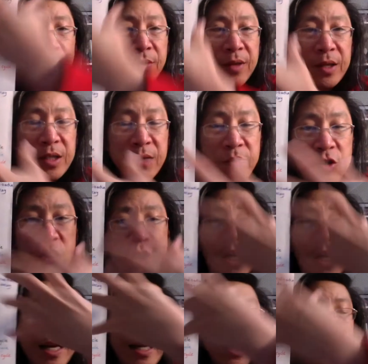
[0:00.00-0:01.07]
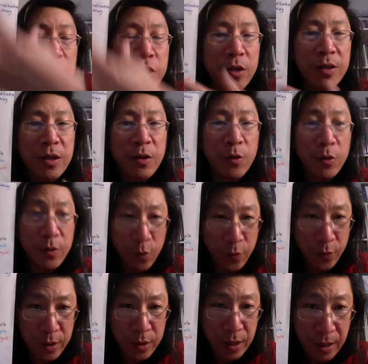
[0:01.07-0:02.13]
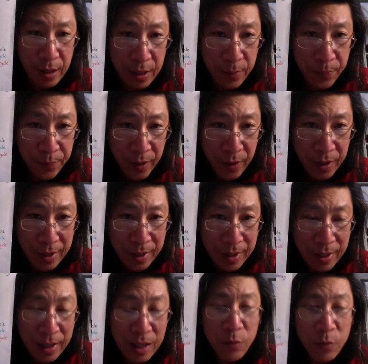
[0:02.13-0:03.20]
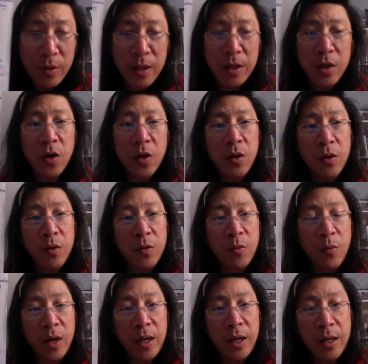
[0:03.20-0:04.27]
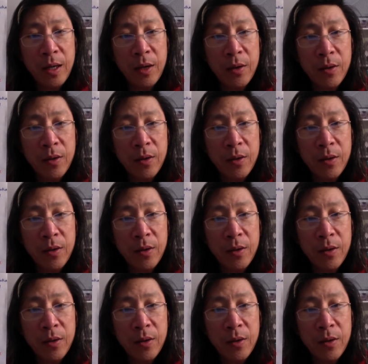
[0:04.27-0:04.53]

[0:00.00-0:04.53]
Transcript: things have changed on the Earth over time. And we're like, oh, wow.